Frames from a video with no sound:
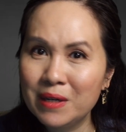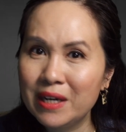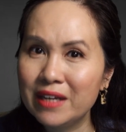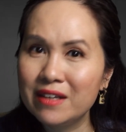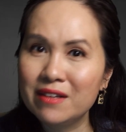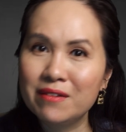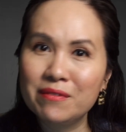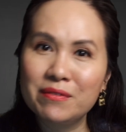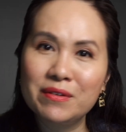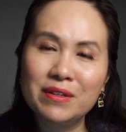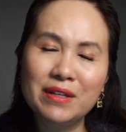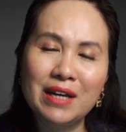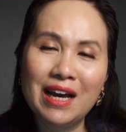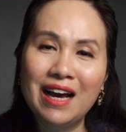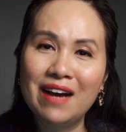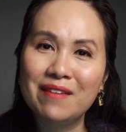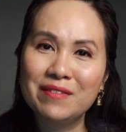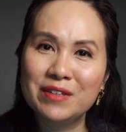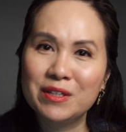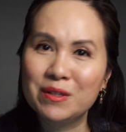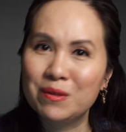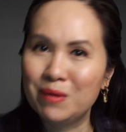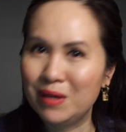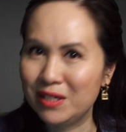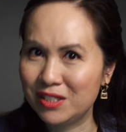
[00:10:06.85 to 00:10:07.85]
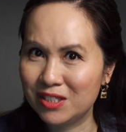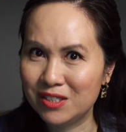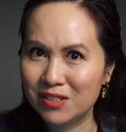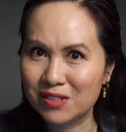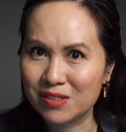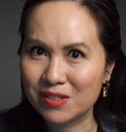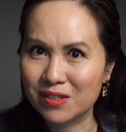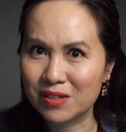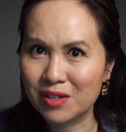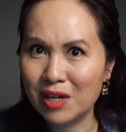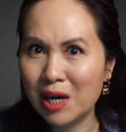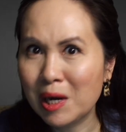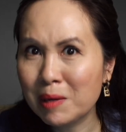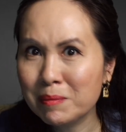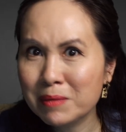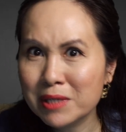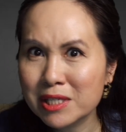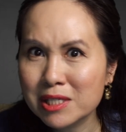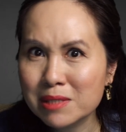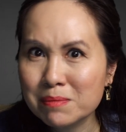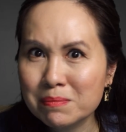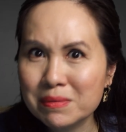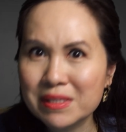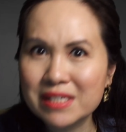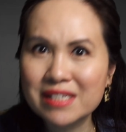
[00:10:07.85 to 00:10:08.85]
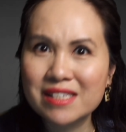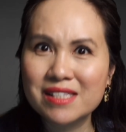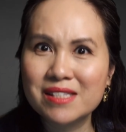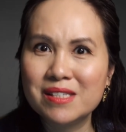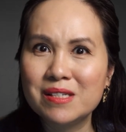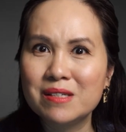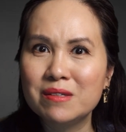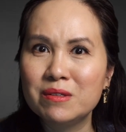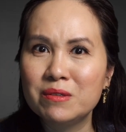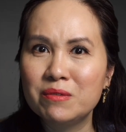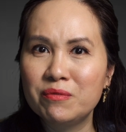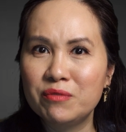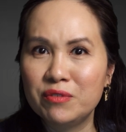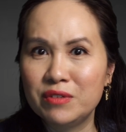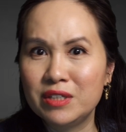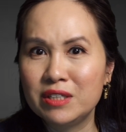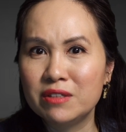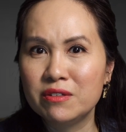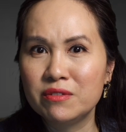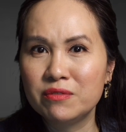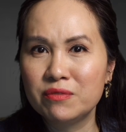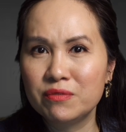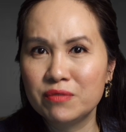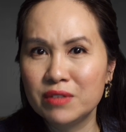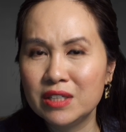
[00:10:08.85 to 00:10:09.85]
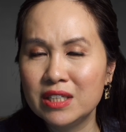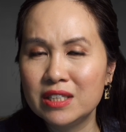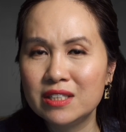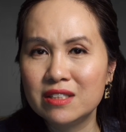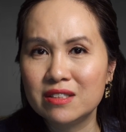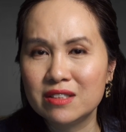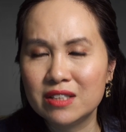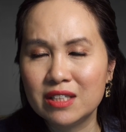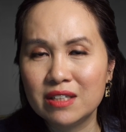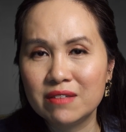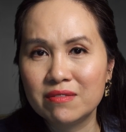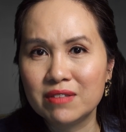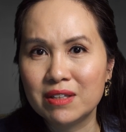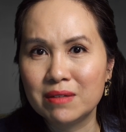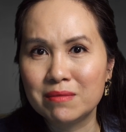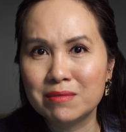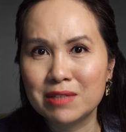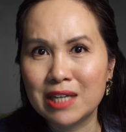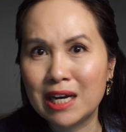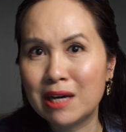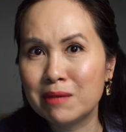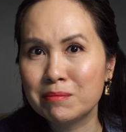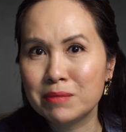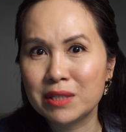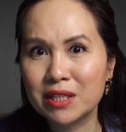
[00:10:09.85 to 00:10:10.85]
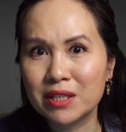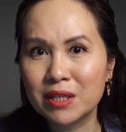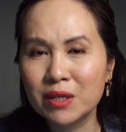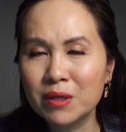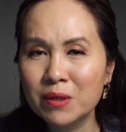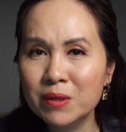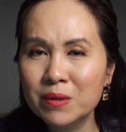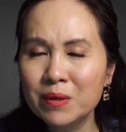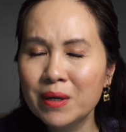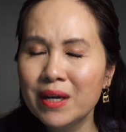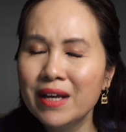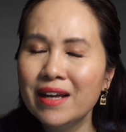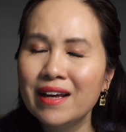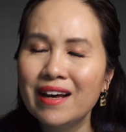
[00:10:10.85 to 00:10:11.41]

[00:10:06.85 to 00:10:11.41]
If you have any questions or comments, please do feel free to leave them down below.